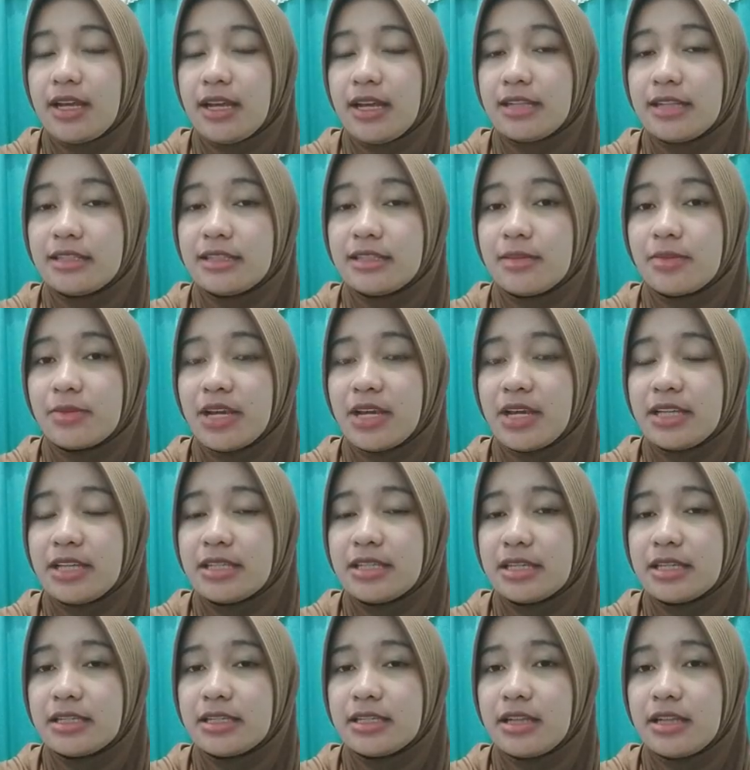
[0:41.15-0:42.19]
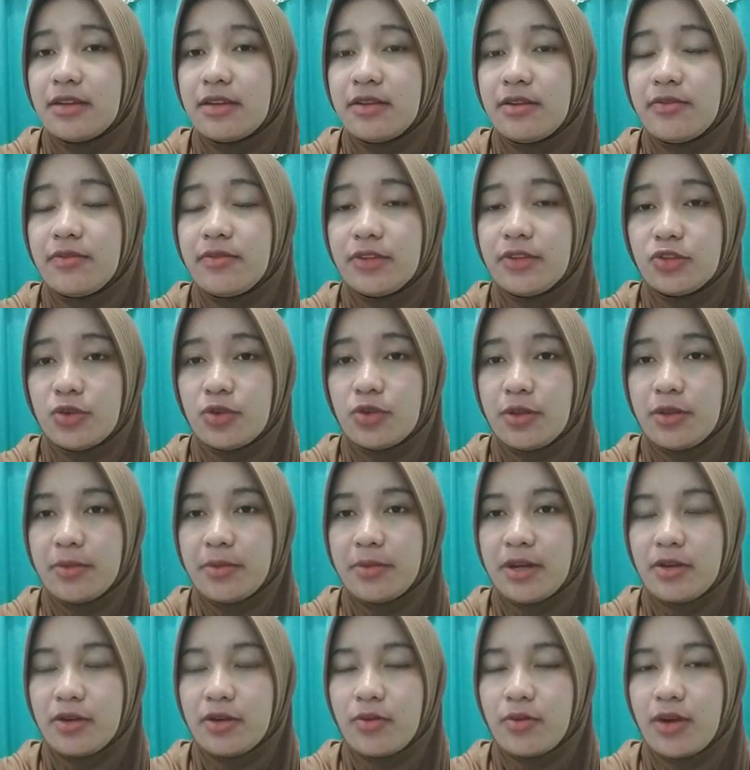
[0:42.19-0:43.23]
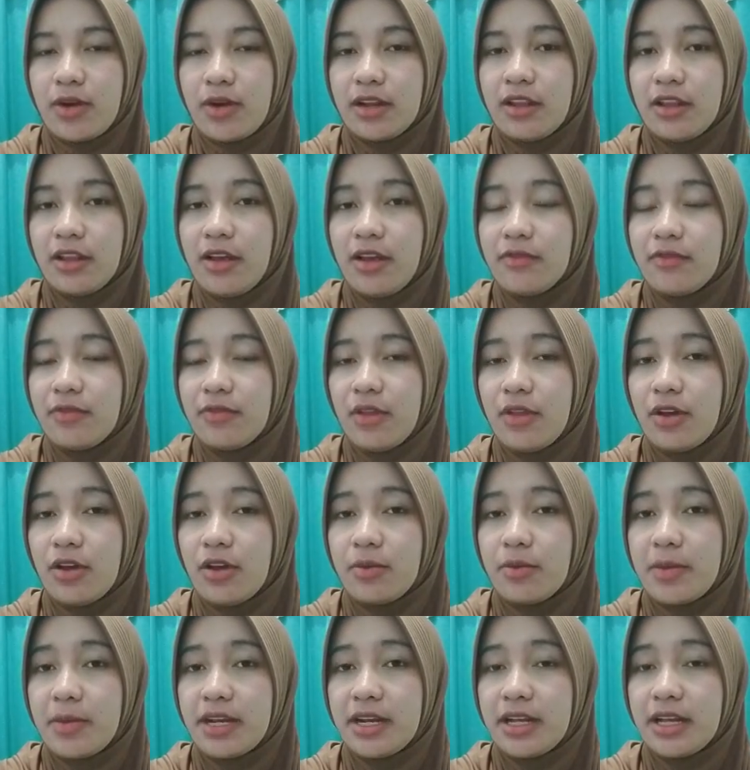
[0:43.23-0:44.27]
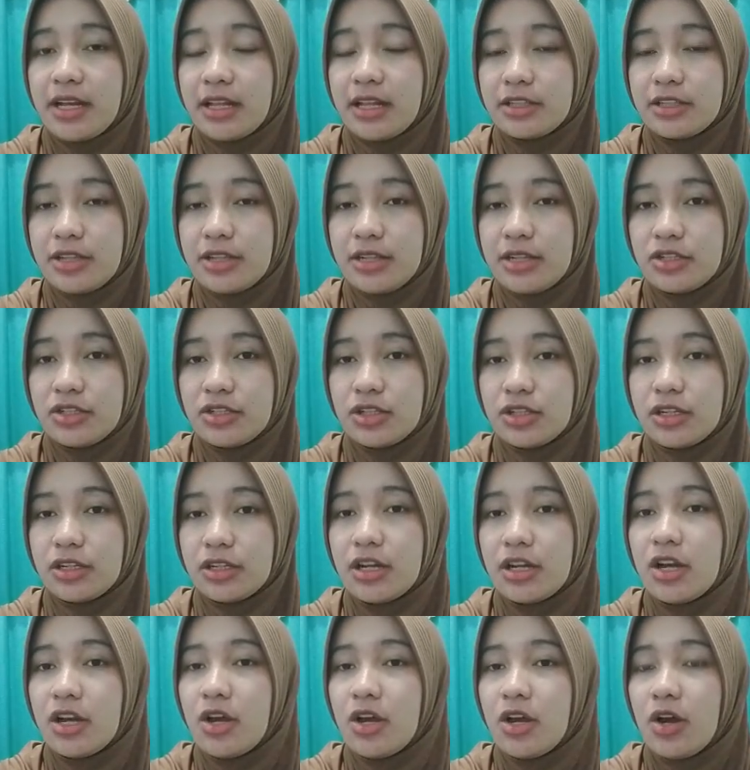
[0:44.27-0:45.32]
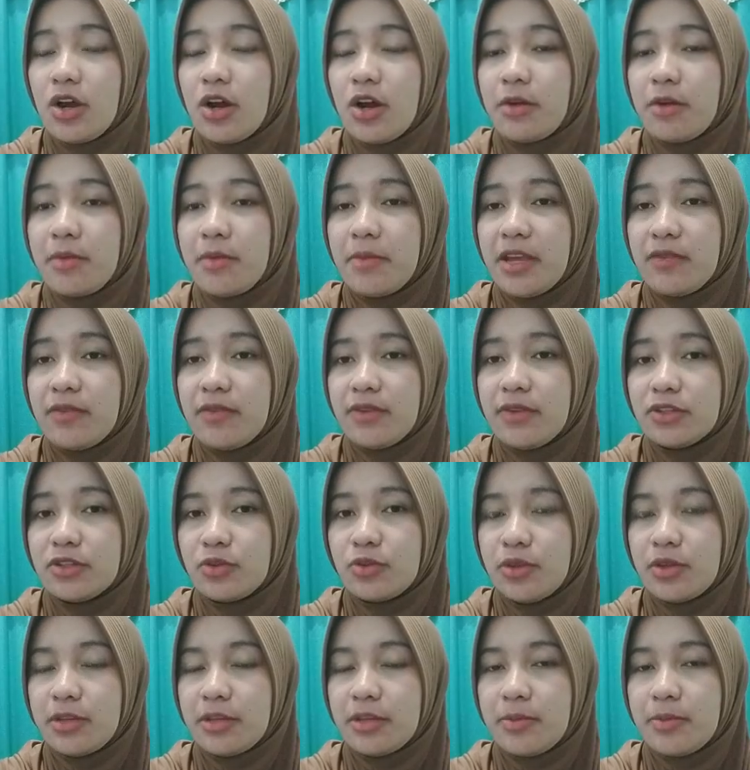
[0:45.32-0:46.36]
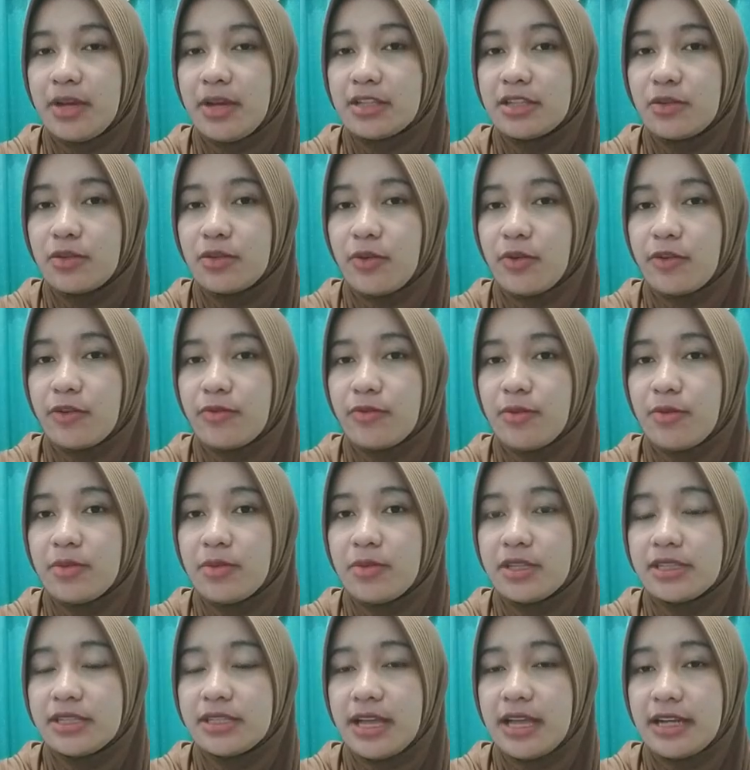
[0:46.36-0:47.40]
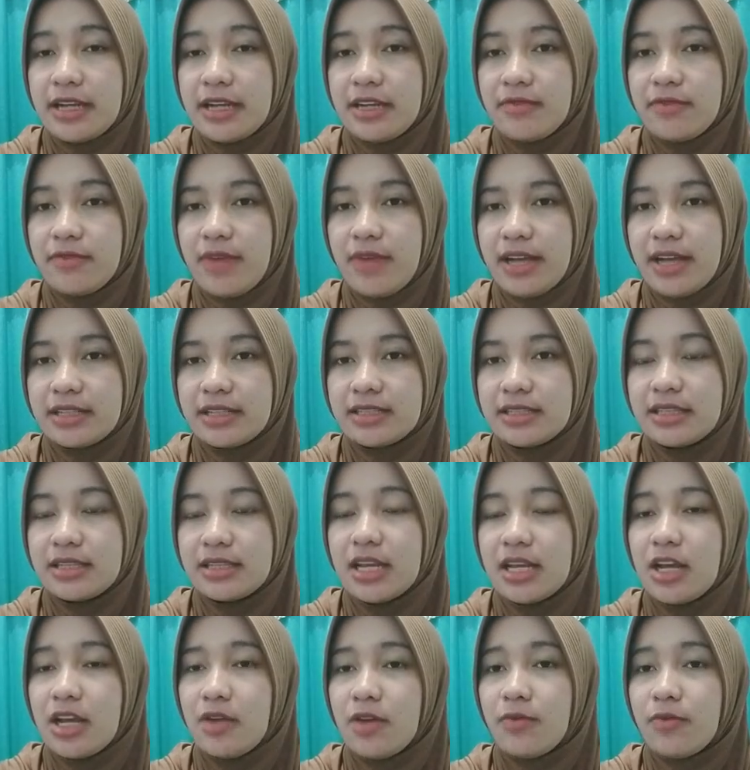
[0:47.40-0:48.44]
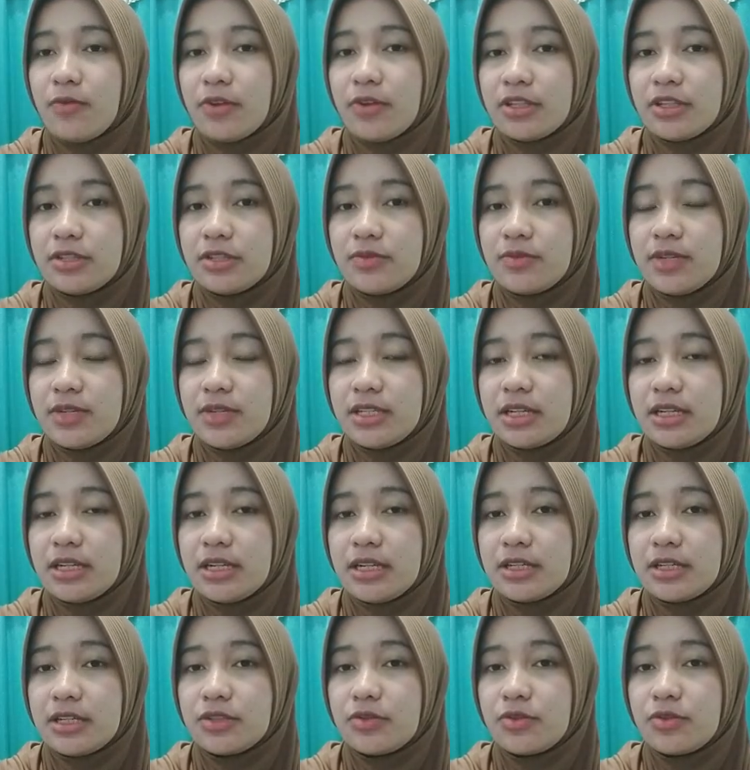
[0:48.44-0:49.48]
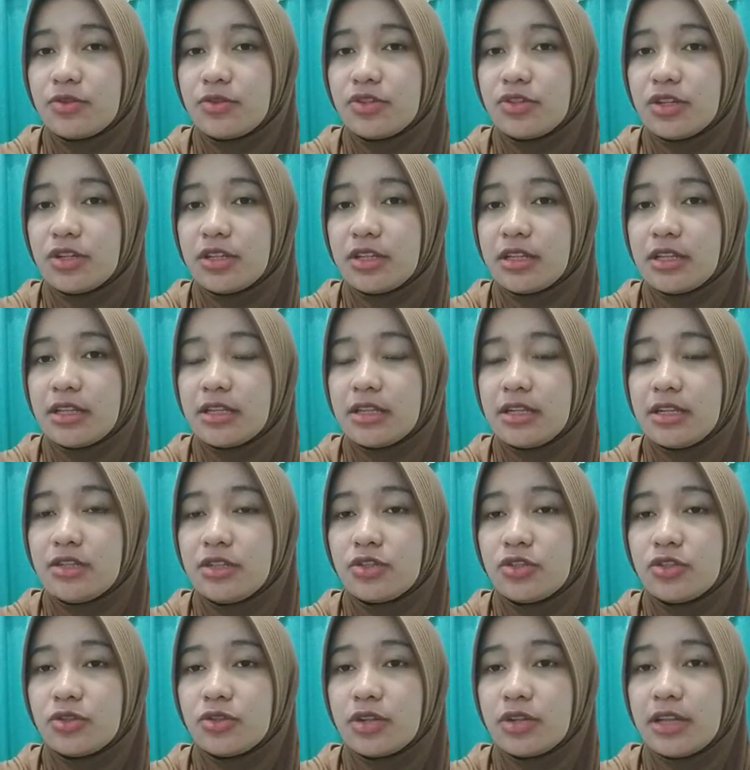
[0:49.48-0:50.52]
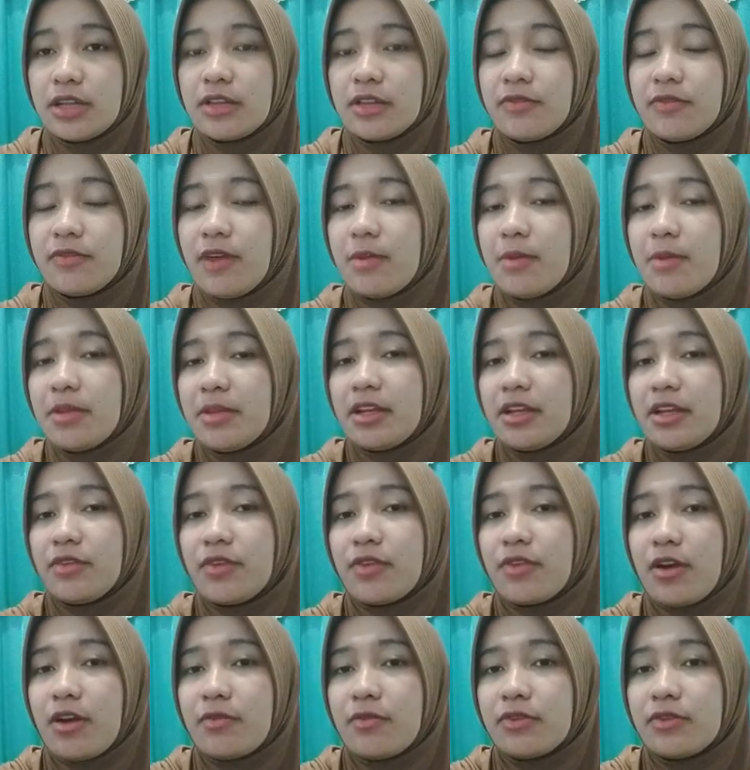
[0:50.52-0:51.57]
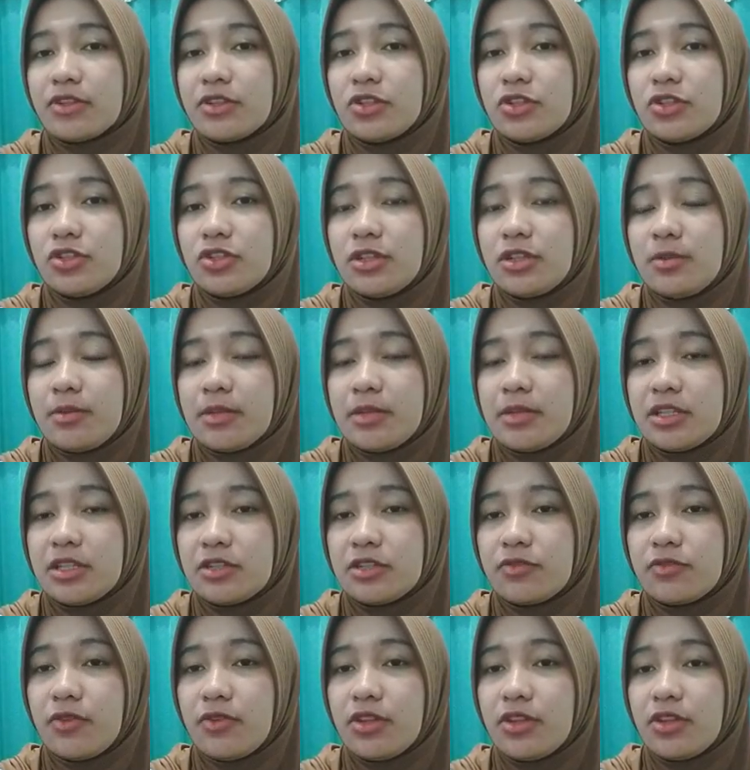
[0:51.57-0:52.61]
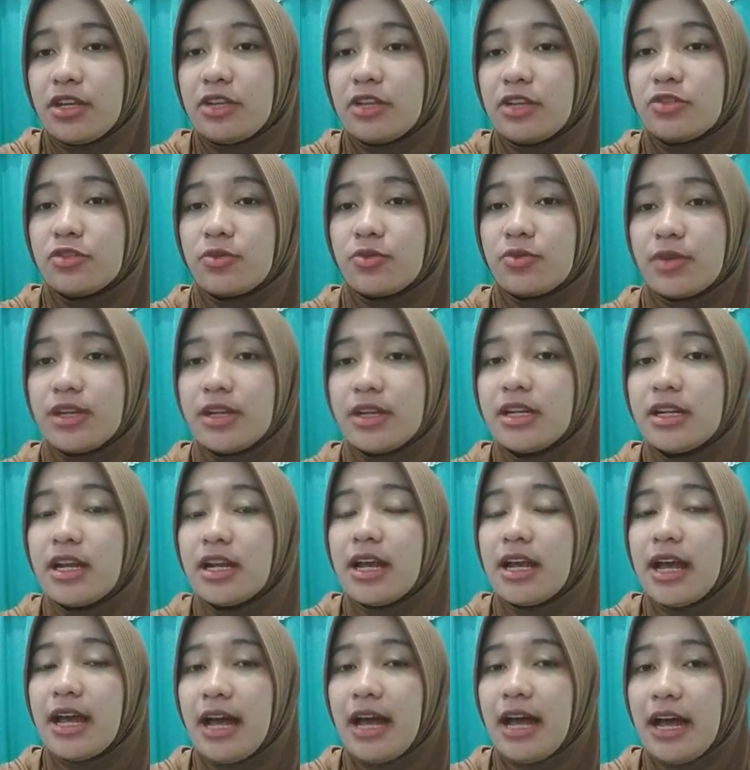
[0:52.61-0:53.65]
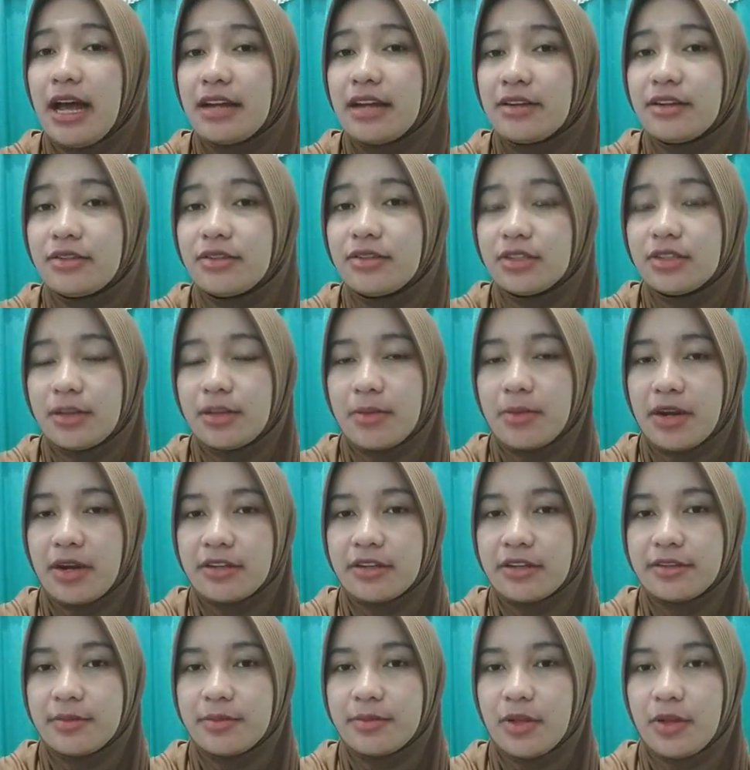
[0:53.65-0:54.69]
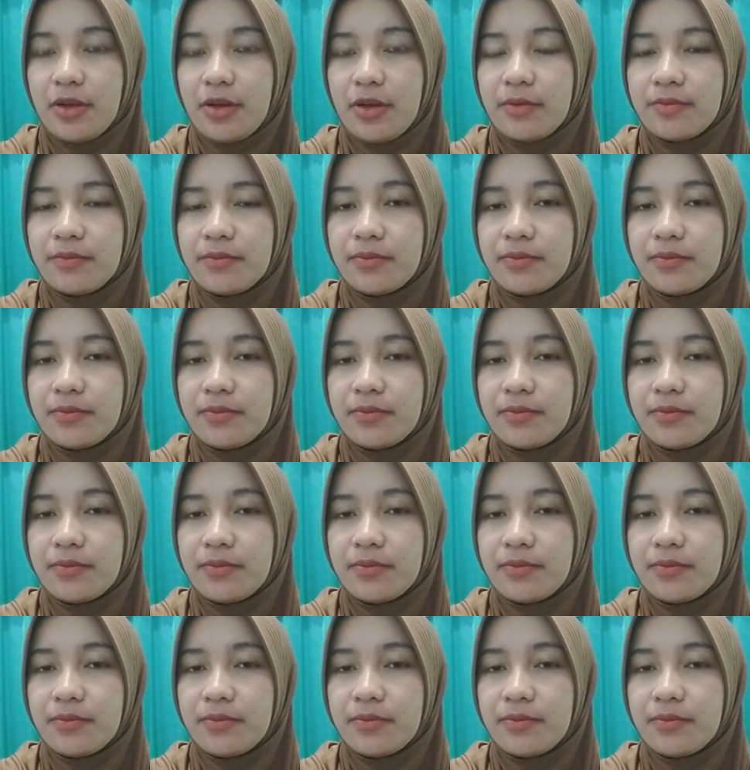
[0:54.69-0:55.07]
In some cases, the individual may require lifelong medical attention or may eventually pass away from the side effects. For this reason, it is crucial that the injured and the family recover just damages for the injury under the maritime law.